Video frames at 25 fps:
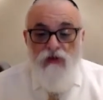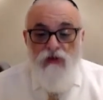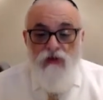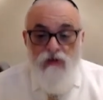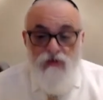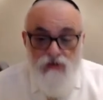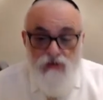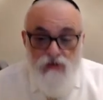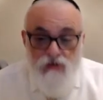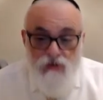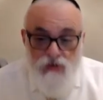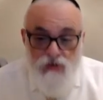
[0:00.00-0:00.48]

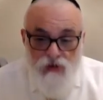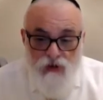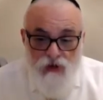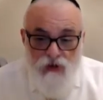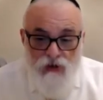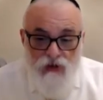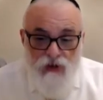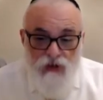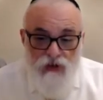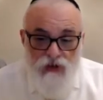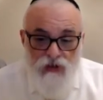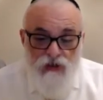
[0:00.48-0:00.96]
So
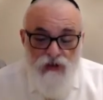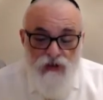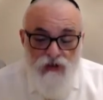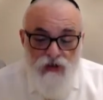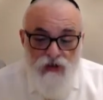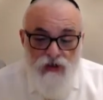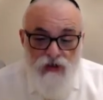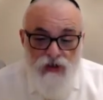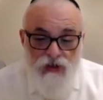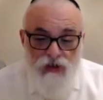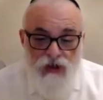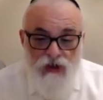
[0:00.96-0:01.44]
this is the
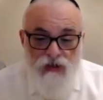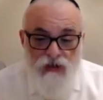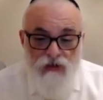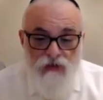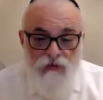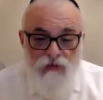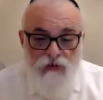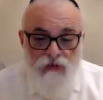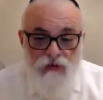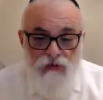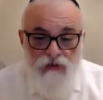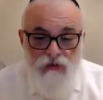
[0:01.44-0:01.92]
Ratzon
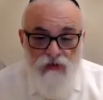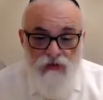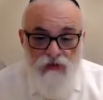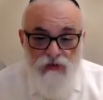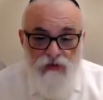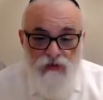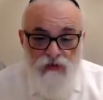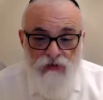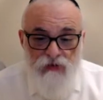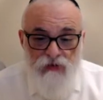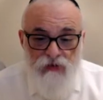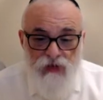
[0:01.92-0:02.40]
Atzmi,
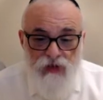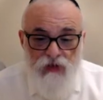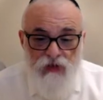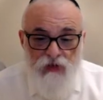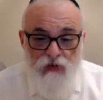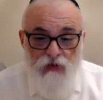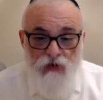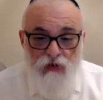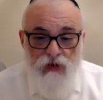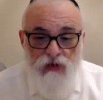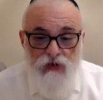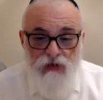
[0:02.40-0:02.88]
and that's why